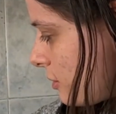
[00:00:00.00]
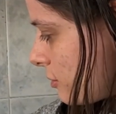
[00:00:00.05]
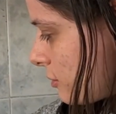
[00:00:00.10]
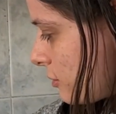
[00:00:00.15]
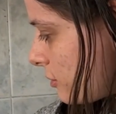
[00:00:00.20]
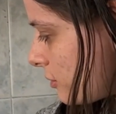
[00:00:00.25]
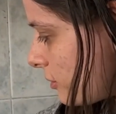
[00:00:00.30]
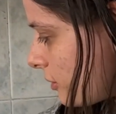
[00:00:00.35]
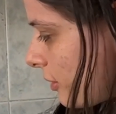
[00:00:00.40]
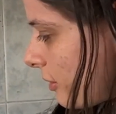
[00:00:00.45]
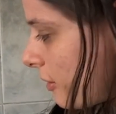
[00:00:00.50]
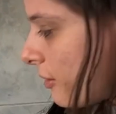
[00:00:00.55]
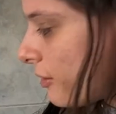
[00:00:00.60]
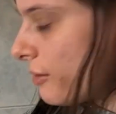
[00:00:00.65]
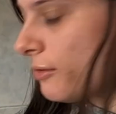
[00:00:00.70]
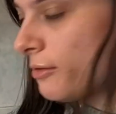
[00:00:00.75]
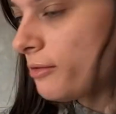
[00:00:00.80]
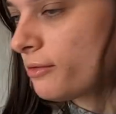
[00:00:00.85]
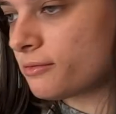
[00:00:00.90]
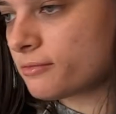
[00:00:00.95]

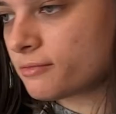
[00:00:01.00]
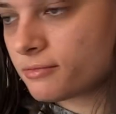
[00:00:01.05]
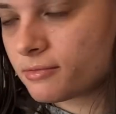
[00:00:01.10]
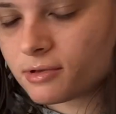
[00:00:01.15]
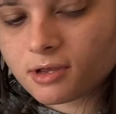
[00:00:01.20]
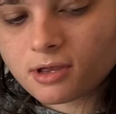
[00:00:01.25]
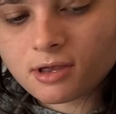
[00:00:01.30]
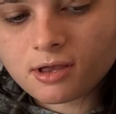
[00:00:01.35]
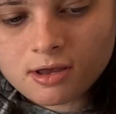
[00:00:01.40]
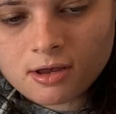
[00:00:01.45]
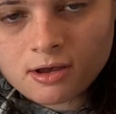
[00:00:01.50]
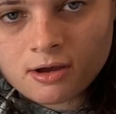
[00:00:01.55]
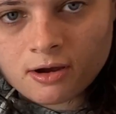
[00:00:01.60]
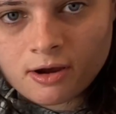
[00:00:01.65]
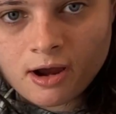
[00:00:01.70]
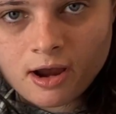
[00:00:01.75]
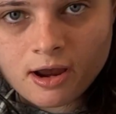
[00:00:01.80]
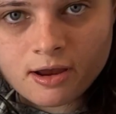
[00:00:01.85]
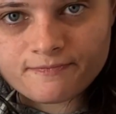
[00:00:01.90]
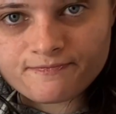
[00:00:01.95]
So,
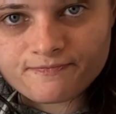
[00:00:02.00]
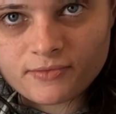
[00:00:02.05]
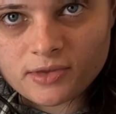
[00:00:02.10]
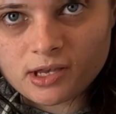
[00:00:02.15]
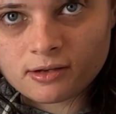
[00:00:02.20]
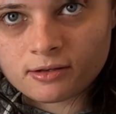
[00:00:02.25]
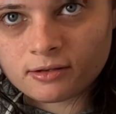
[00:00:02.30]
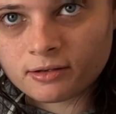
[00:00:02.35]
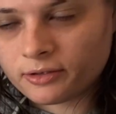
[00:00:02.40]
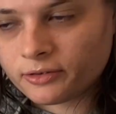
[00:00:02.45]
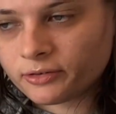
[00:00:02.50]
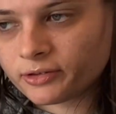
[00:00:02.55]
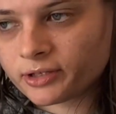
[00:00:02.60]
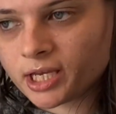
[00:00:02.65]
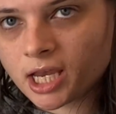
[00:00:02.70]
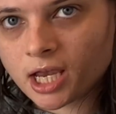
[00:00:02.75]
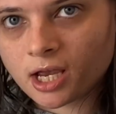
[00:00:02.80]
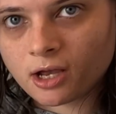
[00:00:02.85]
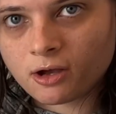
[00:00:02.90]
alright, let's get